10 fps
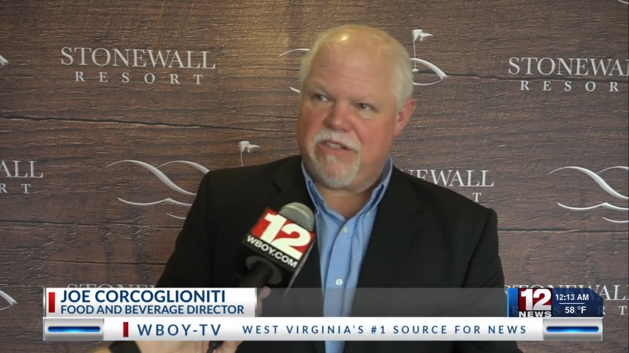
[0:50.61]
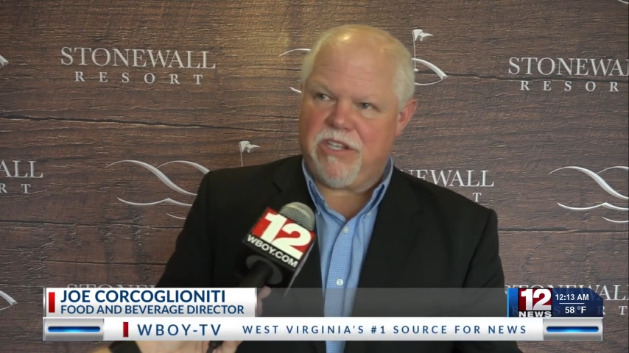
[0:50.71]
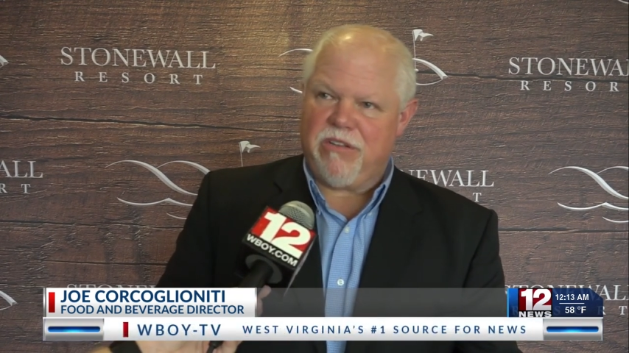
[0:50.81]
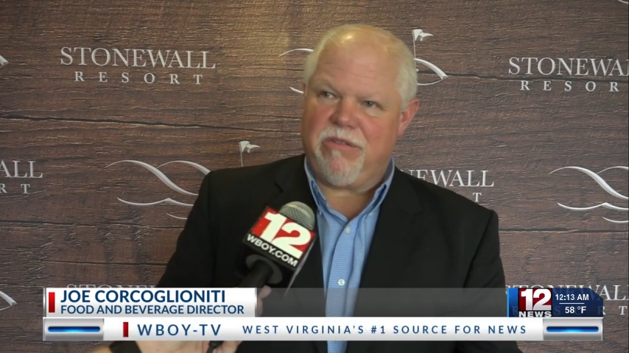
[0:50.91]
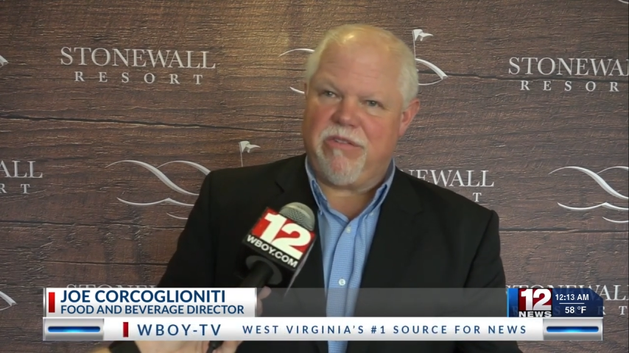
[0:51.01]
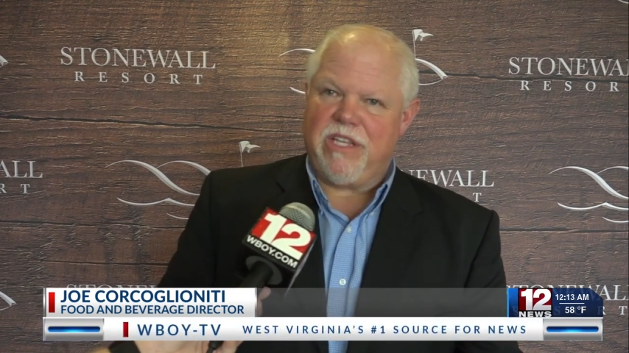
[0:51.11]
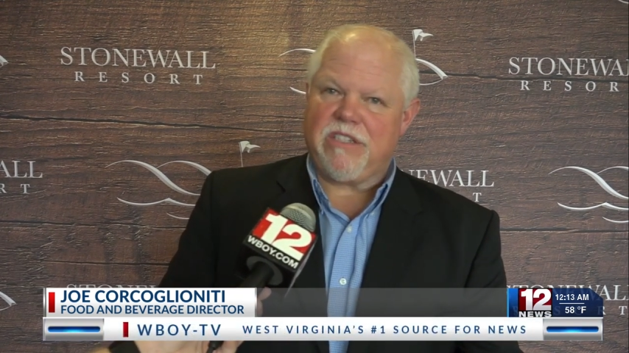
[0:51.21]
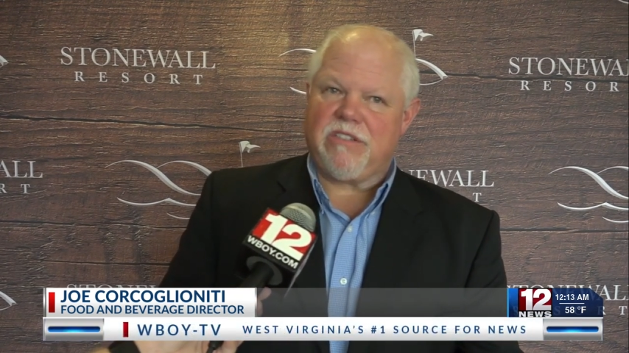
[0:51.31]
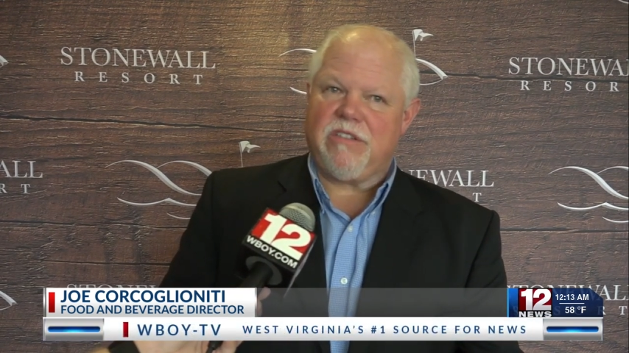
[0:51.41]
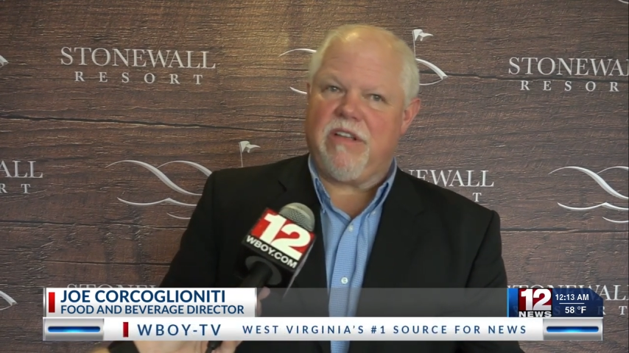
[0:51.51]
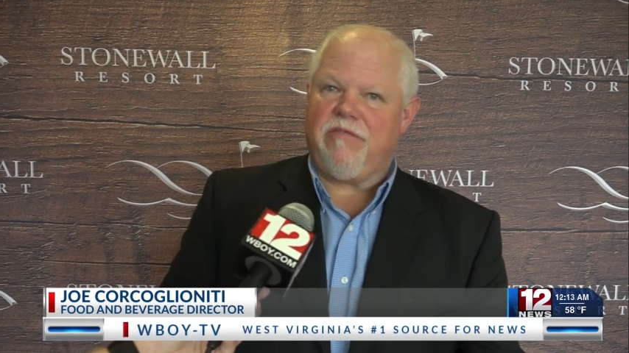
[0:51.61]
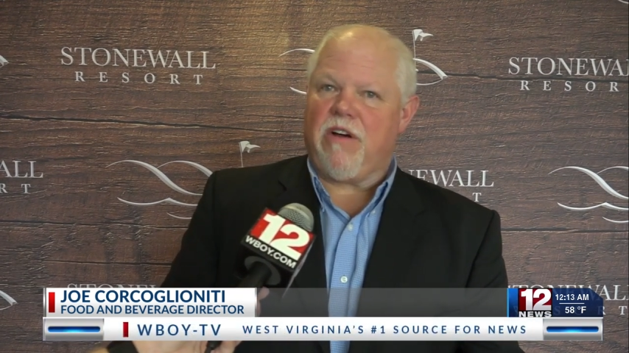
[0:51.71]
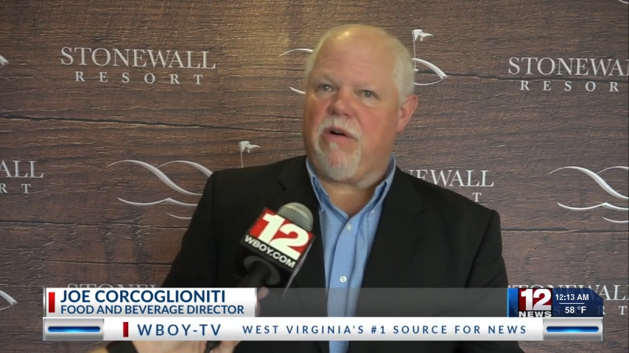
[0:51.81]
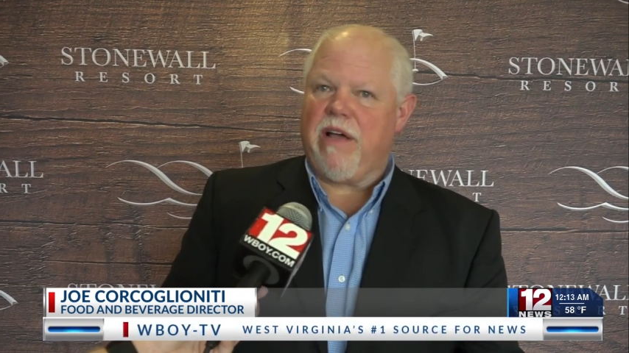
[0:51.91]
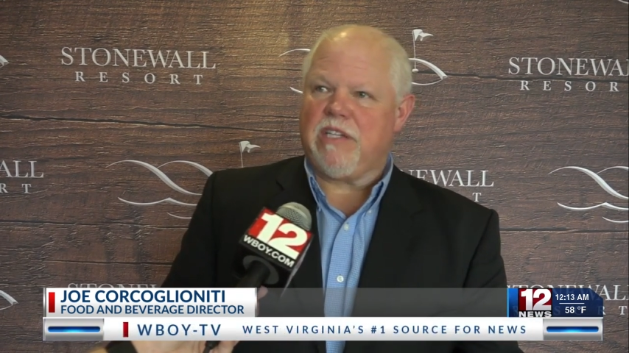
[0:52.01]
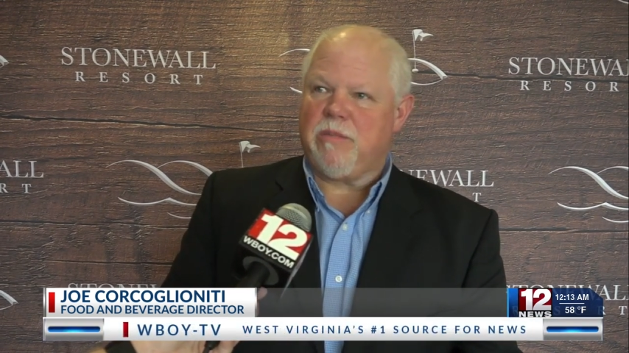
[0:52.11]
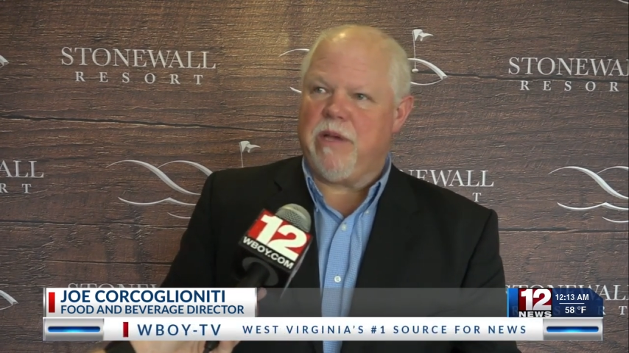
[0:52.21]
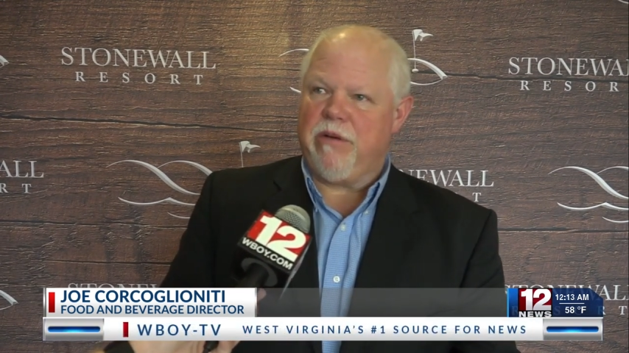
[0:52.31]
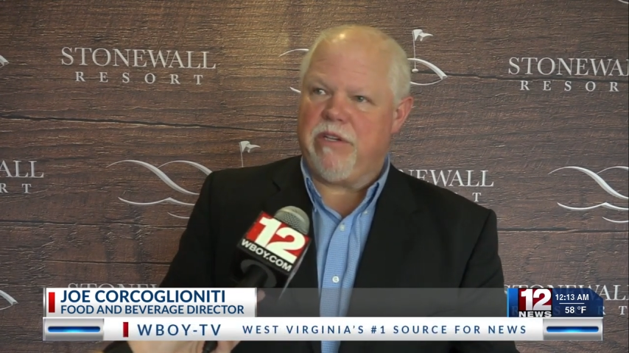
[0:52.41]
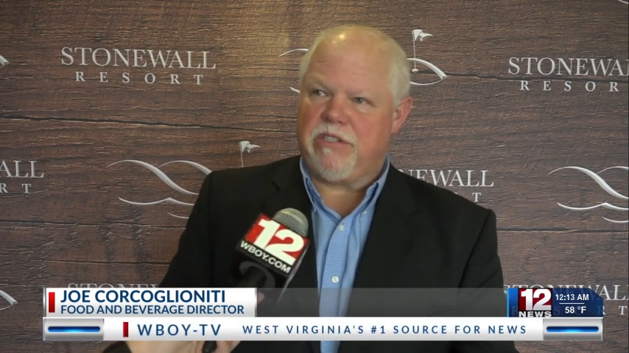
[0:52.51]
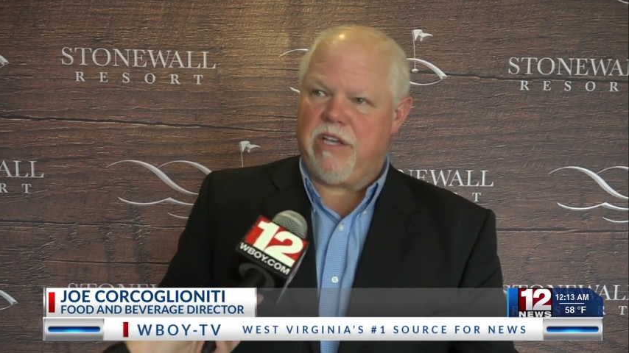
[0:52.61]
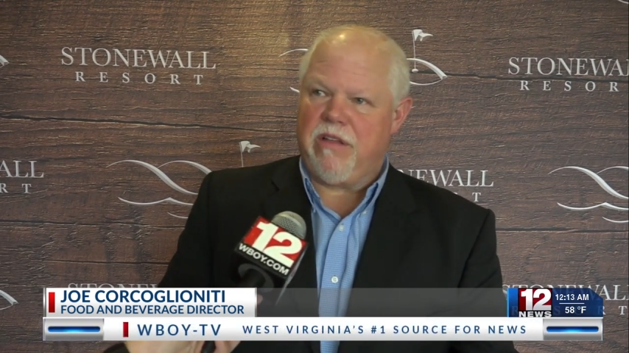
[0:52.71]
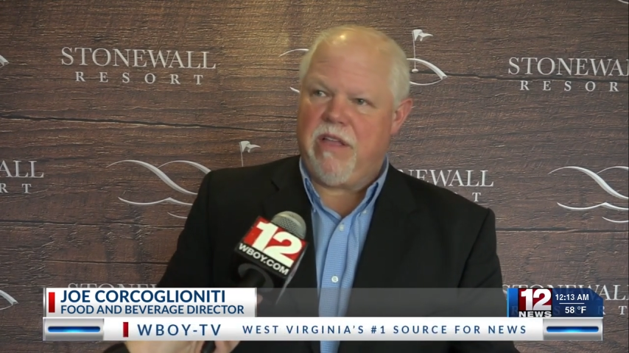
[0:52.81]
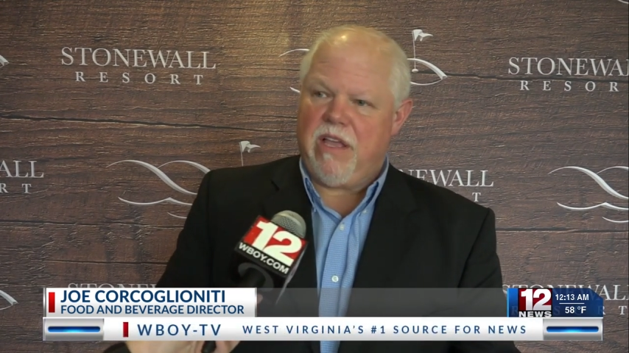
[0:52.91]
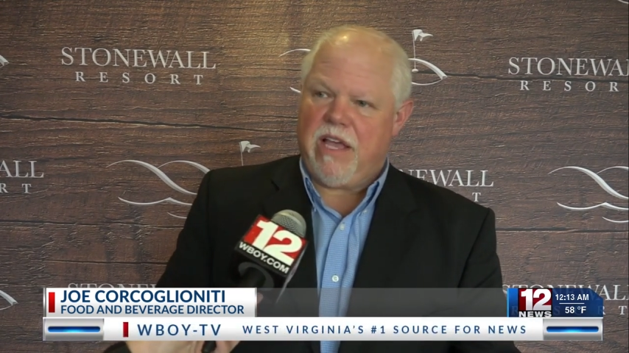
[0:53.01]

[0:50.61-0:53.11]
So this Fall Expo is a,